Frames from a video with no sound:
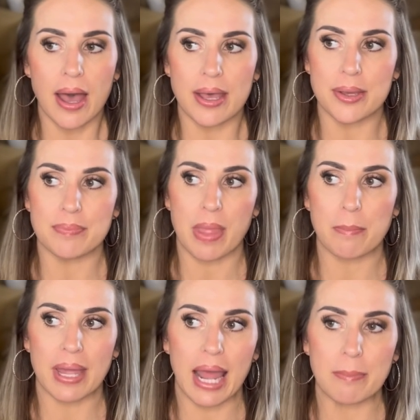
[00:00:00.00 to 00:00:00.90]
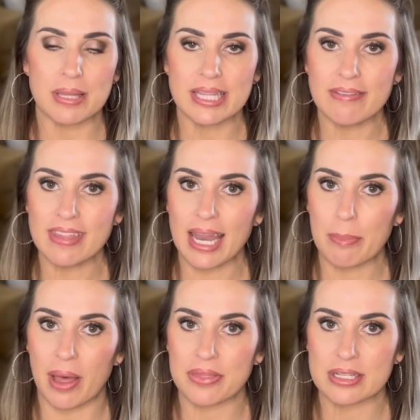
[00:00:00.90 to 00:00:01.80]
Um, but I believe that I
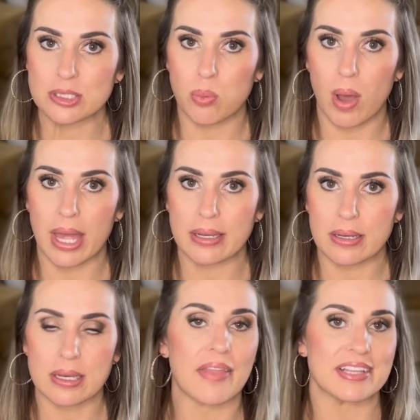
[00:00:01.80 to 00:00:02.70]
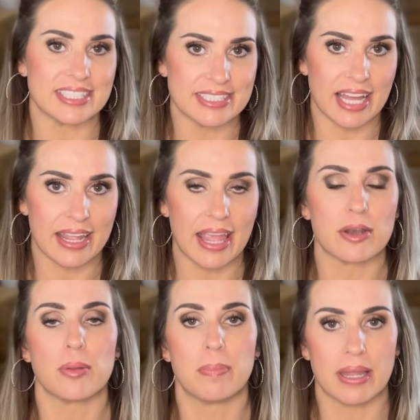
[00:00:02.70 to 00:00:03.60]
bought this one, not this exact
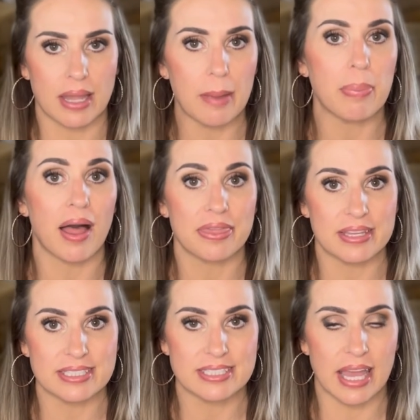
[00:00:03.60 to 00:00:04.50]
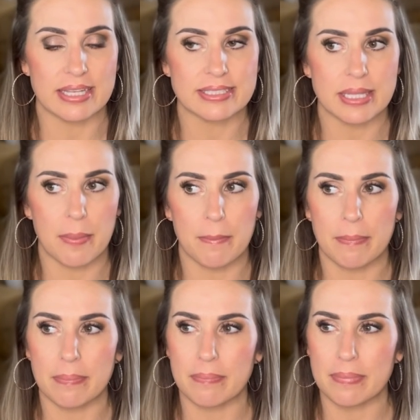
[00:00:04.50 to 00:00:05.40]
candle, but I bought this scent
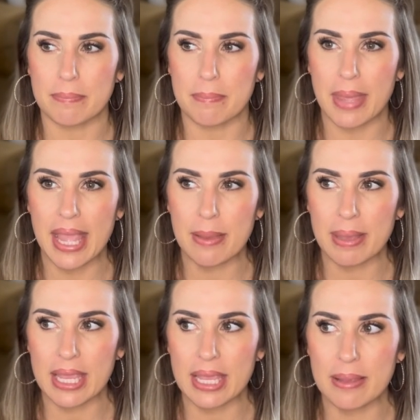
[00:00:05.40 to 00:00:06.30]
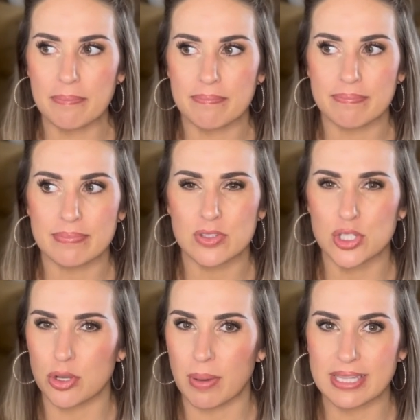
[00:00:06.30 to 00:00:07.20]
maybe
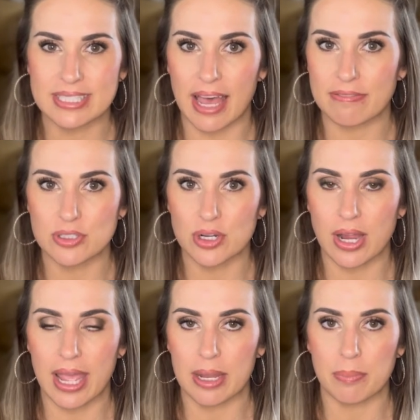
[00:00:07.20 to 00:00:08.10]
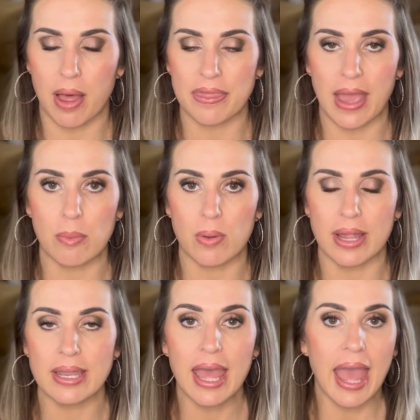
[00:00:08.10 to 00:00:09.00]
two months after I had bought that one.